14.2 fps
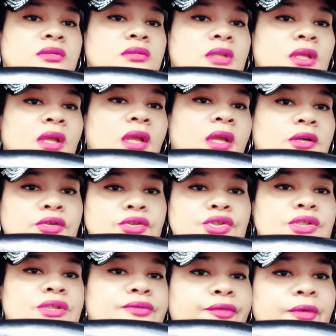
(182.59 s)
the
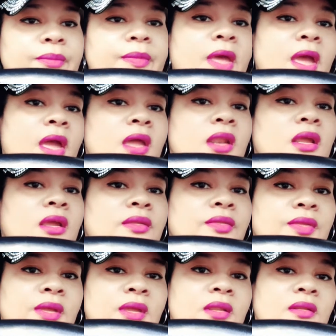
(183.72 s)
energy from that. And
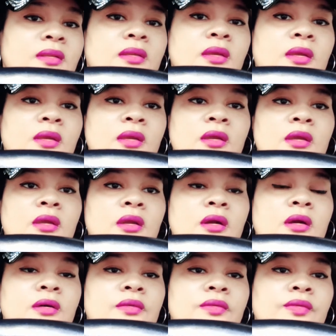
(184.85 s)
then
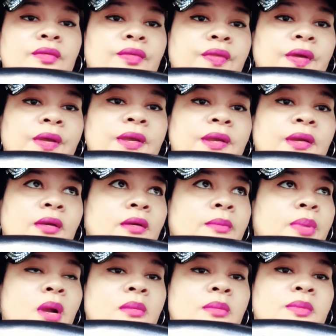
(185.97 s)
they're
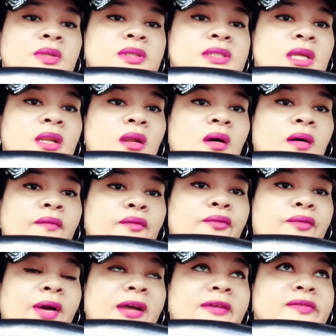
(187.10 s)
probably setting off
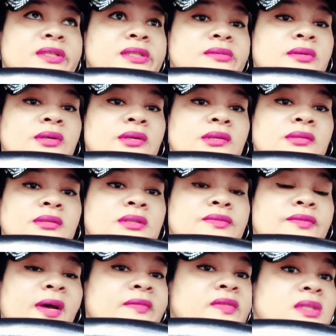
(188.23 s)
5,
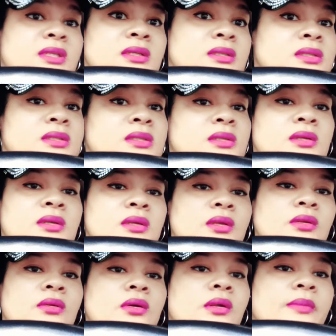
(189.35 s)
6,
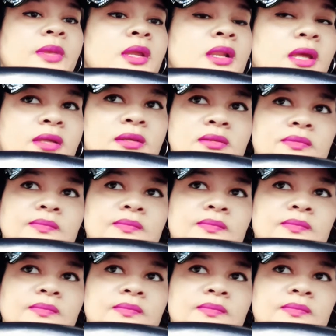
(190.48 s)
you know what I mean? Like